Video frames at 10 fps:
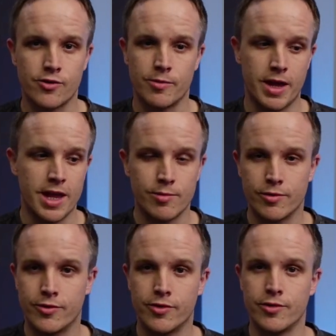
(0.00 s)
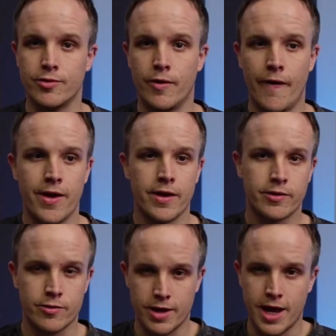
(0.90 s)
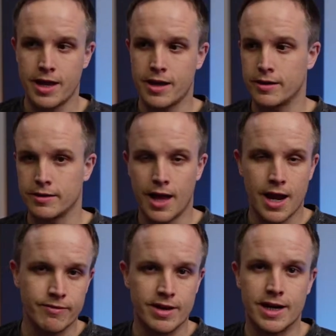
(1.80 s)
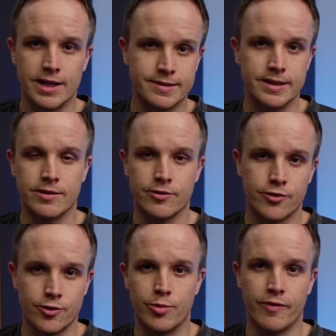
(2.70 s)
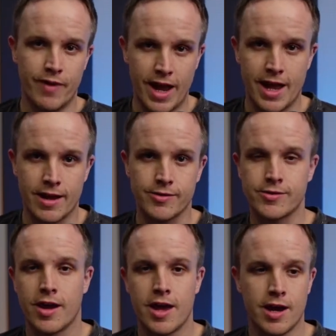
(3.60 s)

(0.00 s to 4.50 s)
So I'm able to create a lot of content super fast.